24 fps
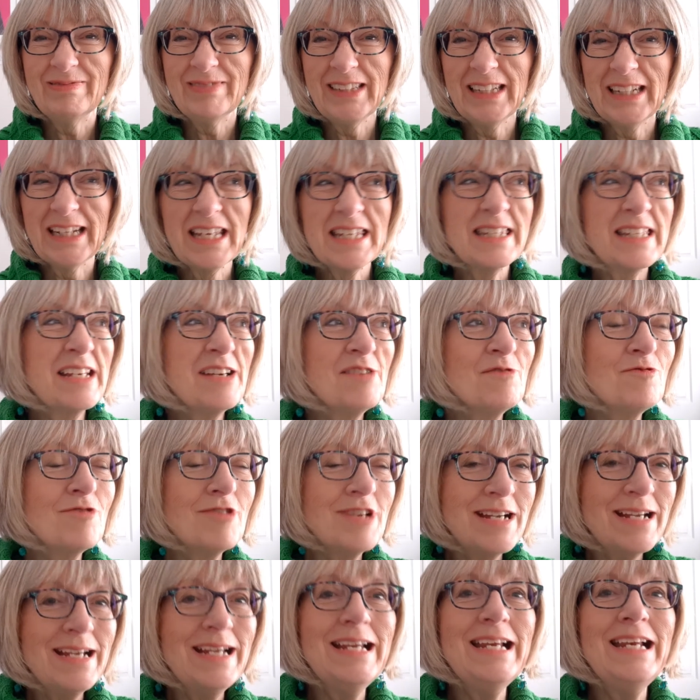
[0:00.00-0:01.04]
They're getting a
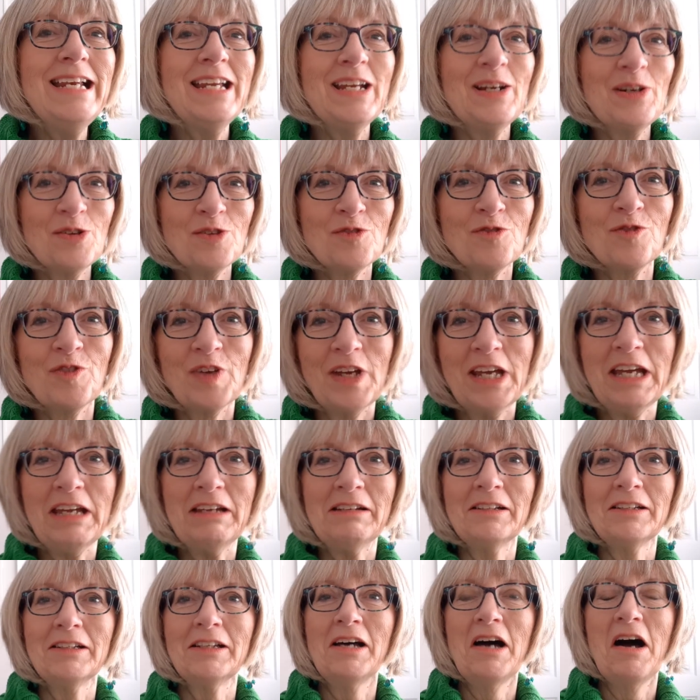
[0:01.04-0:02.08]
really good
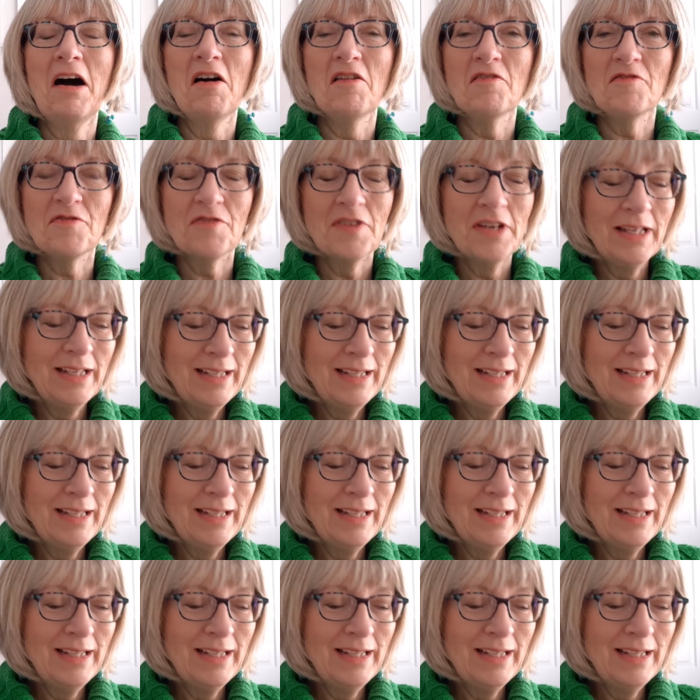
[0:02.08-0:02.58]
feel of